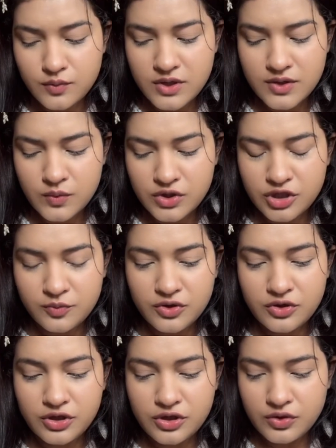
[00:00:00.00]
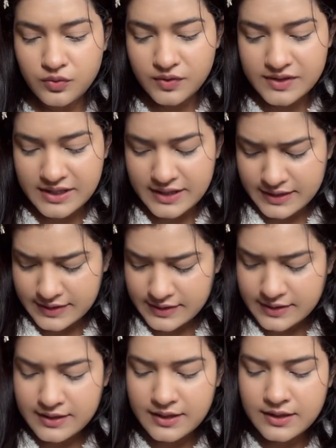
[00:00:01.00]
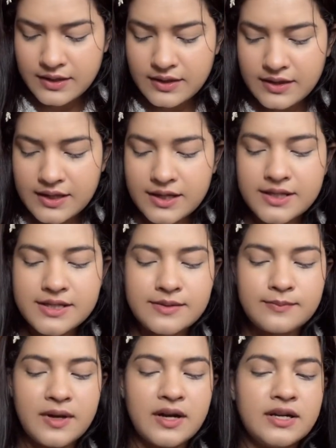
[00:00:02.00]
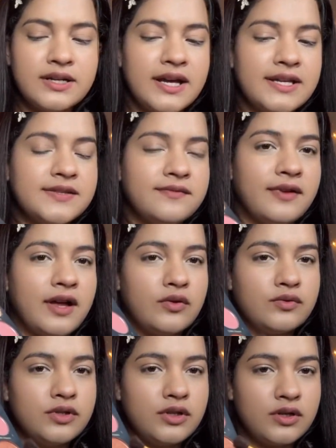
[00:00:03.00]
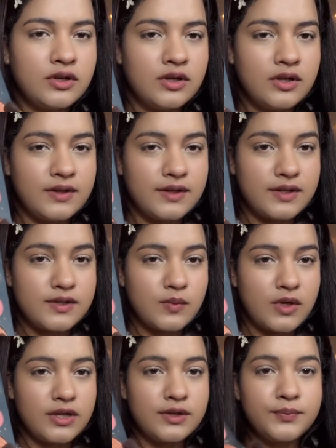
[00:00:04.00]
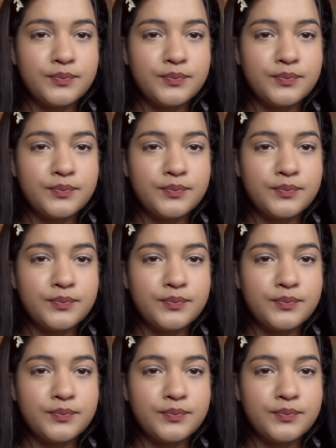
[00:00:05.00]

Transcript: one which I'm gonna use is this Paradise Found, this one,